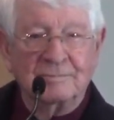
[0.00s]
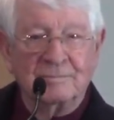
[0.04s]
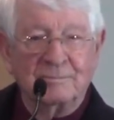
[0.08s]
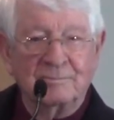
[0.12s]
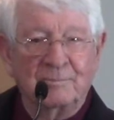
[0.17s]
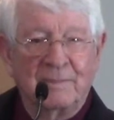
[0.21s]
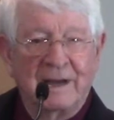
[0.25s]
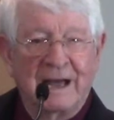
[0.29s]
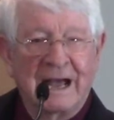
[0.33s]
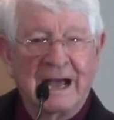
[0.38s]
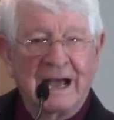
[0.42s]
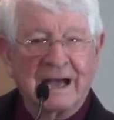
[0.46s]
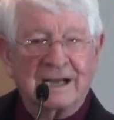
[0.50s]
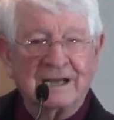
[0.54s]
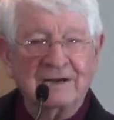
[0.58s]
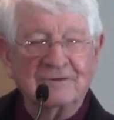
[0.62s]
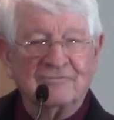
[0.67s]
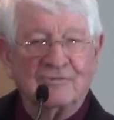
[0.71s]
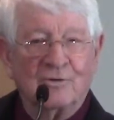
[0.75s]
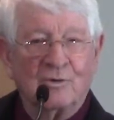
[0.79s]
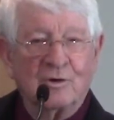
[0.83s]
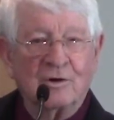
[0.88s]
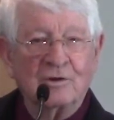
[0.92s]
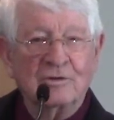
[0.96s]
back
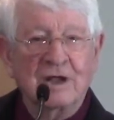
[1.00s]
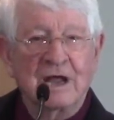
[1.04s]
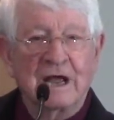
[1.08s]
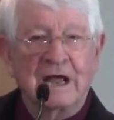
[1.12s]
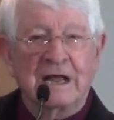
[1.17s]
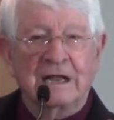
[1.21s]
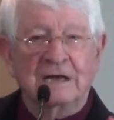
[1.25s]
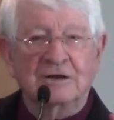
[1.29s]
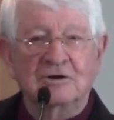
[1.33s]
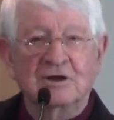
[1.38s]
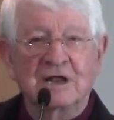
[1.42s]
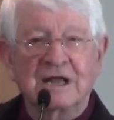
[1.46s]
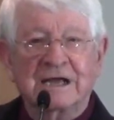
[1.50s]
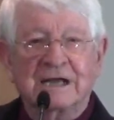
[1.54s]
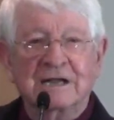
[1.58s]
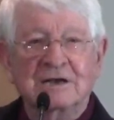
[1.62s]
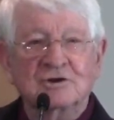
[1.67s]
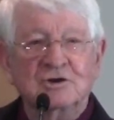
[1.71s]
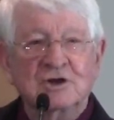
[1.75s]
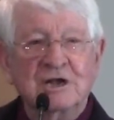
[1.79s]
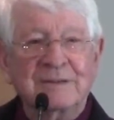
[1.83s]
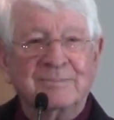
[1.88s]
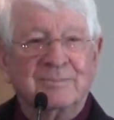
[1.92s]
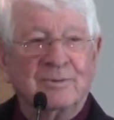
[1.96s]
and forth,
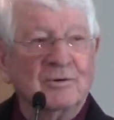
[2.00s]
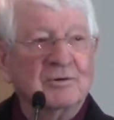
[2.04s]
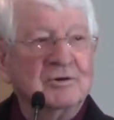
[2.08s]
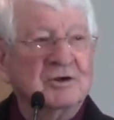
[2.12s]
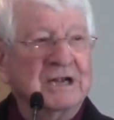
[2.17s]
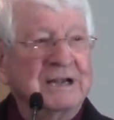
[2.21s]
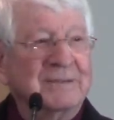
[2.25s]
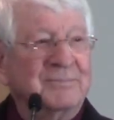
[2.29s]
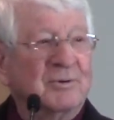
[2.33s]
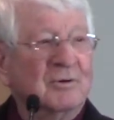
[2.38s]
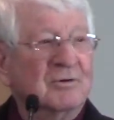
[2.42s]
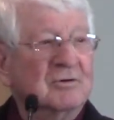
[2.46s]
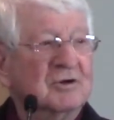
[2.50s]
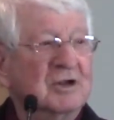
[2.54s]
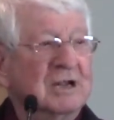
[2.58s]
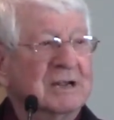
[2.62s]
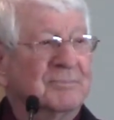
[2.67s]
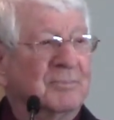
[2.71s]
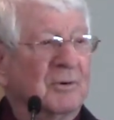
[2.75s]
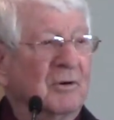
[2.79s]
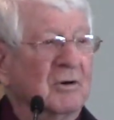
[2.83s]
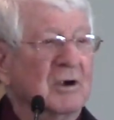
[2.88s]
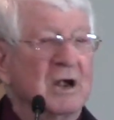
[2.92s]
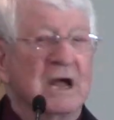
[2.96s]
digging deeper and deeper and
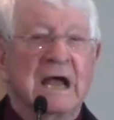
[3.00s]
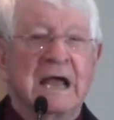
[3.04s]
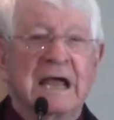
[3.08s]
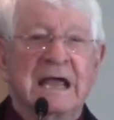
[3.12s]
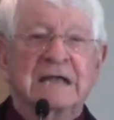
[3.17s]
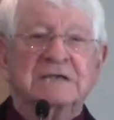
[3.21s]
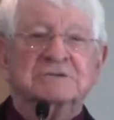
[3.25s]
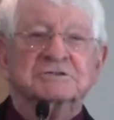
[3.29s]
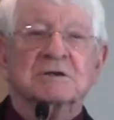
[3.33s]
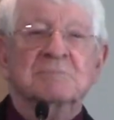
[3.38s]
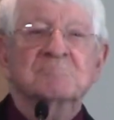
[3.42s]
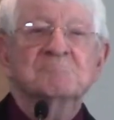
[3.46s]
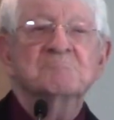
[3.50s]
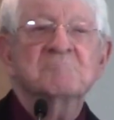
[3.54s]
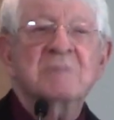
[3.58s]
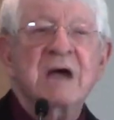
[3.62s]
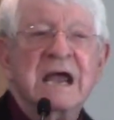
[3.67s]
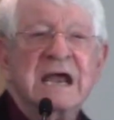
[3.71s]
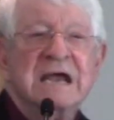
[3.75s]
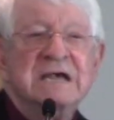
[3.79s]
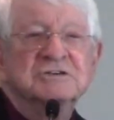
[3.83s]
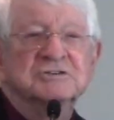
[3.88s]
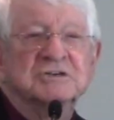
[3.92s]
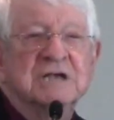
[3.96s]
deeper. It's
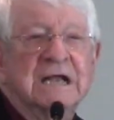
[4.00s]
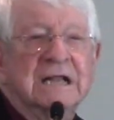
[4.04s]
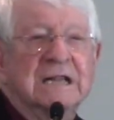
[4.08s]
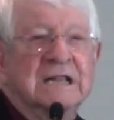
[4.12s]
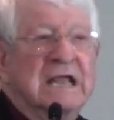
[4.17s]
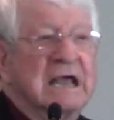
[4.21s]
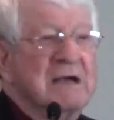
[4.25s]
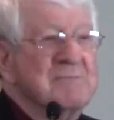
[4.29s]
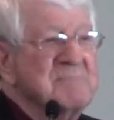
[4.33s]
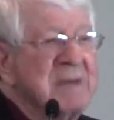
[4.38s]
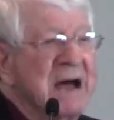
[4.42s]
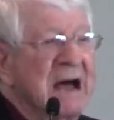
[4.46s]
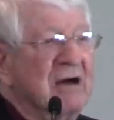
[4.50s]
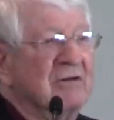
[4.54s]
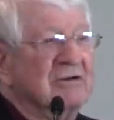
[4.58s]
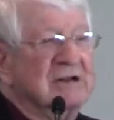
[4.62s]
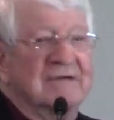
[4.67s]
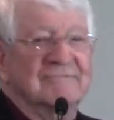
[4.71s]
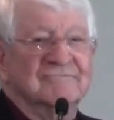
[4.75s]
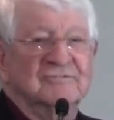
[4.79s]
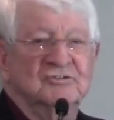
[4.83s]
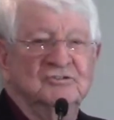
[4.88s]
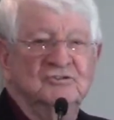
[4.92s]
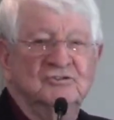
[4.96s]
amazing the amount
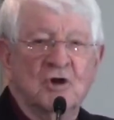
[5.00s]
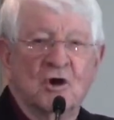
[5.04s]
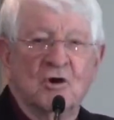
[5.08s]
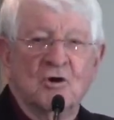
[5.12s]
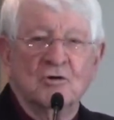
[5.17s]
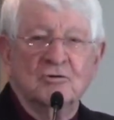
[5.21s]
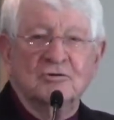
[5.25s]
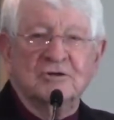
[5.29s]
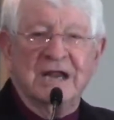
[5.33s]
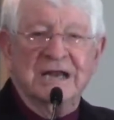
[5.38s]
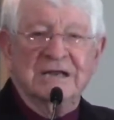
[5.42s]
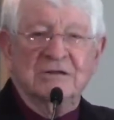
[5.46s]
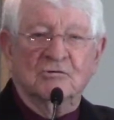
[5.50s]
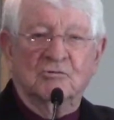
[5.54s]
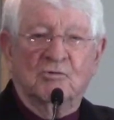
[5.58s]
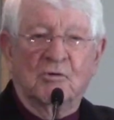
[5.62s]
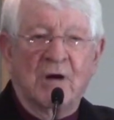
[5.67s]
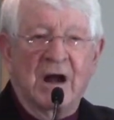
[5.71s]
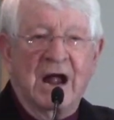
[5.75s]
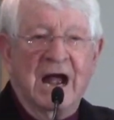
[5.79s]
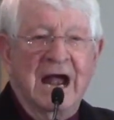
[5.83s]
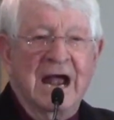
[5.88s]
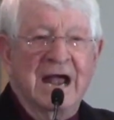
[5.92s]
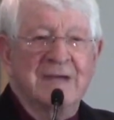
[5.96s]
of dirt and
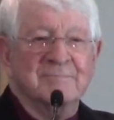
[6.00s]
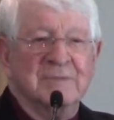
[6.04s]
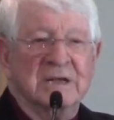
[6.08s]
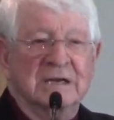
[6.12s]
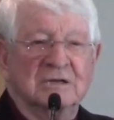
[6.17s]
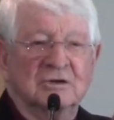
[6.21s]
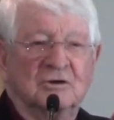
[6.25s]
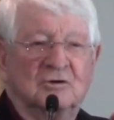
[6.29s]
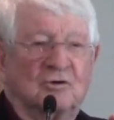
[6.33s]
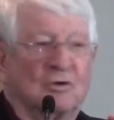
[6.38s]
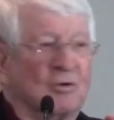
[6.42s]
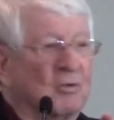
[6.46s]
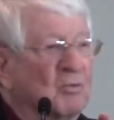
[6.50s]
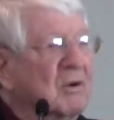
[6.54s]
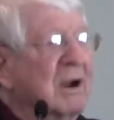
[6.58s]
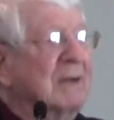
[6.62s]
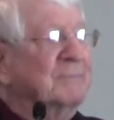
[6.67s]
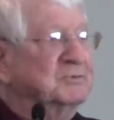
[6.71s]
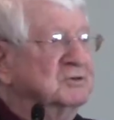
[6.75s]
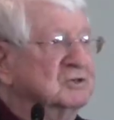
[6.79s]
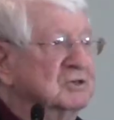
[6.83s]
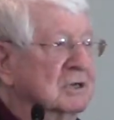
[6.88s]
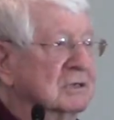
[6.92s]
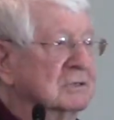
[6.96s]
grime and
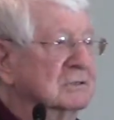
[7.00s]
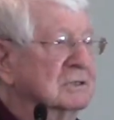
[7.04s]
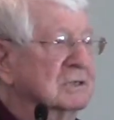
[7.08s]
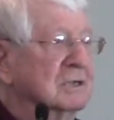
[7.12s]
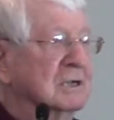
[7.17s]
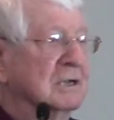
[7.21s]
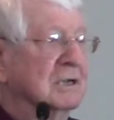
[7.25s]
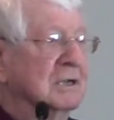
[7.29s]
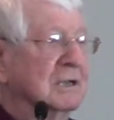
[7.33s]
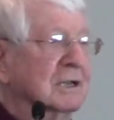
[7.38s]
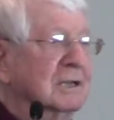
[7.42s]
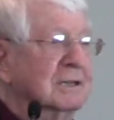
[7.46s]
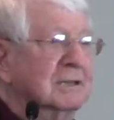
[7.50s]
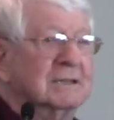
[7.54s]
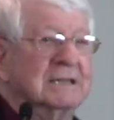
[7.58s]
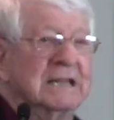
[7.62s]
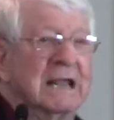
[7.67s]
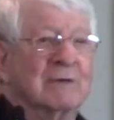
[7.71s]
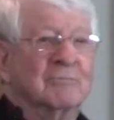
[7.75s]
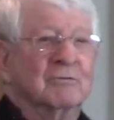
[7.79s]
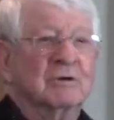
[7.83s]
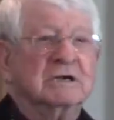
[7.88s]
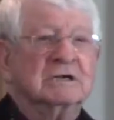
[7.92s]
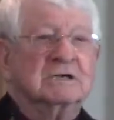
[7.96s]
corruption
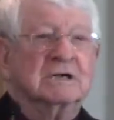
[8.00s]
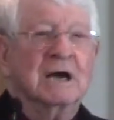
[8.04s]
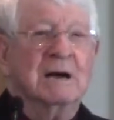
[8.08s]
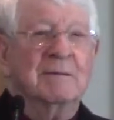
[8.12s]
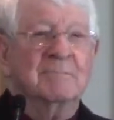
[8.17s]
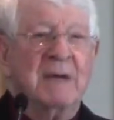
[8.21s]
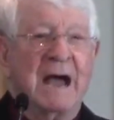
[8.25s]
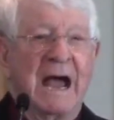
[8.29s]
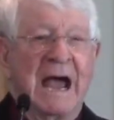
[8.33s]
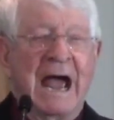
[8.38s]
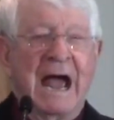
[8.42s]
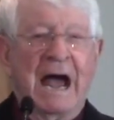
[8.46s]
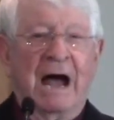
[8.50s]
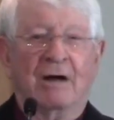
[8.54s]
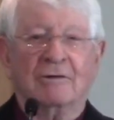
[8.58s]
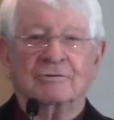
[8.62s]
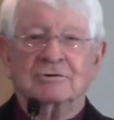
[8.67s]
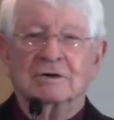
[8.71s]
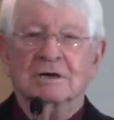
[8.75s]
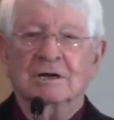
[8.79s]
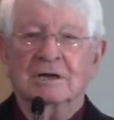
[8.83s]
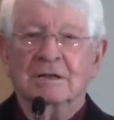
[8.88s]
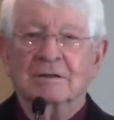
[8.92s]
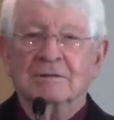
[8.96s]
that would come
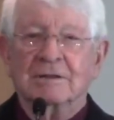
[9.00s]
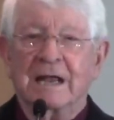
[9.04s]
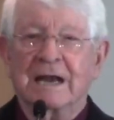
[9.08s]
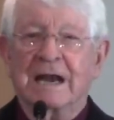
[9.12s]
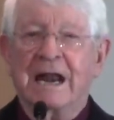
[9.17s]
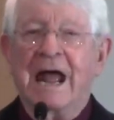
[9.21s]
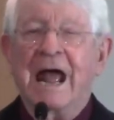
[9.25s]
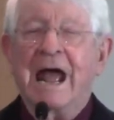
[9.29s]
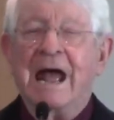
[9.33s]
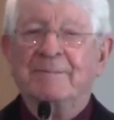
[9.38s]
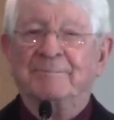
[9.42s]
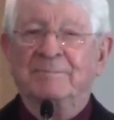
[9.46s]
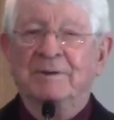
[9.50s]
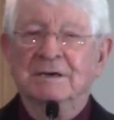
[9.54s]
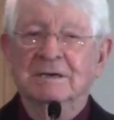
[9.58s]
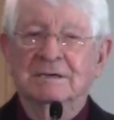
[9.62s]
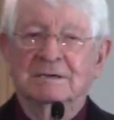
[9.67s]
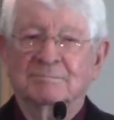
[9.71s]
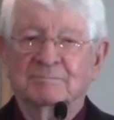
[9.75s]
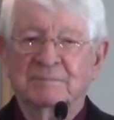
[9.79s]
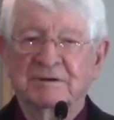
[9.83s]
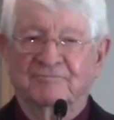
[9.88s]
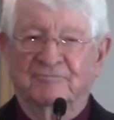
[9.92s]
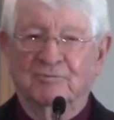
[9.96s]
out that
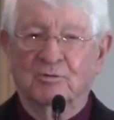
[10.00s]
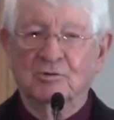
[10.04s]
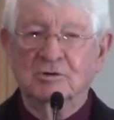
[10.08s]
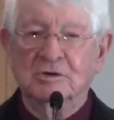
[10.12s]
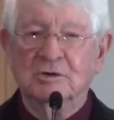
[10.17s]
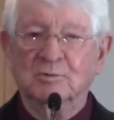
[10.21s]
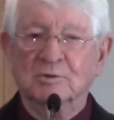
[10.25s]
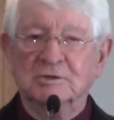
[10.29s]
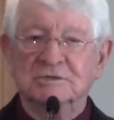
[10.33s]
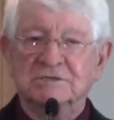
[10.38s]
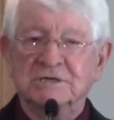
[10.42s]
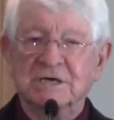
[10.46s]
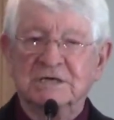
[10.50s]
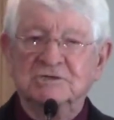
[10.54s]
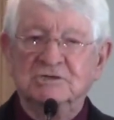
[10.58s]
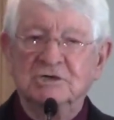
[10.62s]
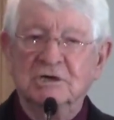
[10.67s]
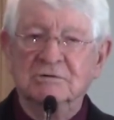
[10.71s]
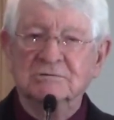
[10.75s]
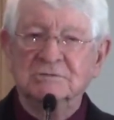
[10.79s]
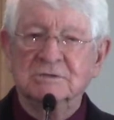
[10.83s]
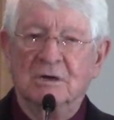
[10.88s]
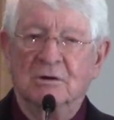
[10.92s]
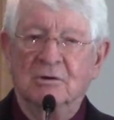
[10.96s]
happened before you were six
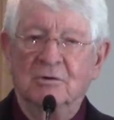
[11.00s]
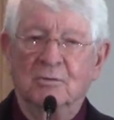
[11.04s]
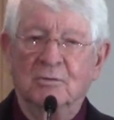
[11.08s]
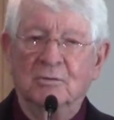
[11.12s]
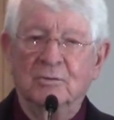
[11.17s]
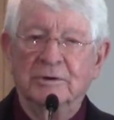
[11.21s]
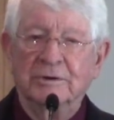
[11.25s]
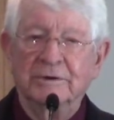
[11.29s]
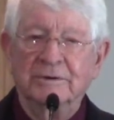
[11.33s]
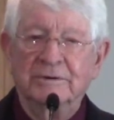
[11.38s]
years old.